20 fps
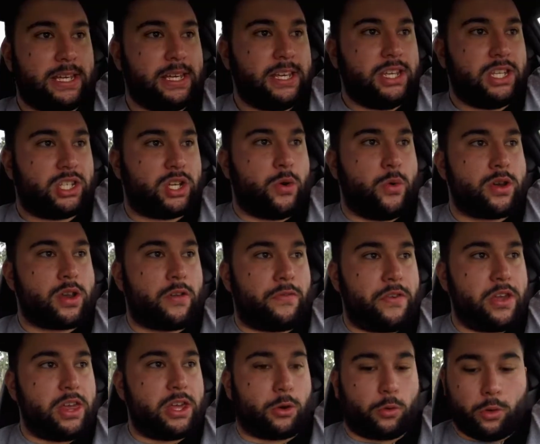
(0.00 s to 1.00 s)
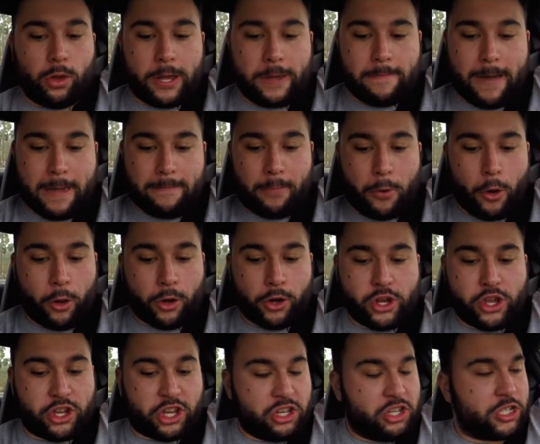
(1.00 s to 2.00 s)
So when you're feeling really bipolar,
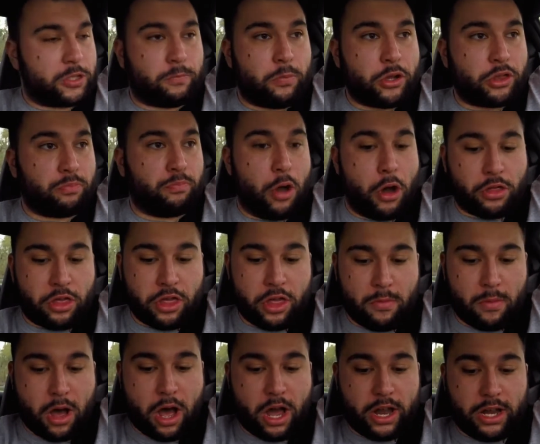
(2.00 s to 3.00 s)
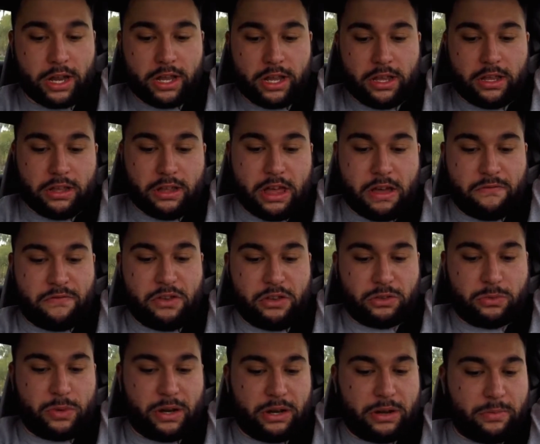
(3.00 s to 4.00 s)
you can just put both of them on. That
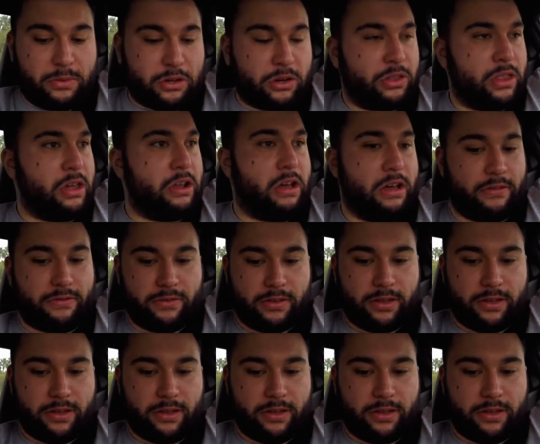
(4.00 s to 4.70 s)
feels weird. I'm going to turn that off.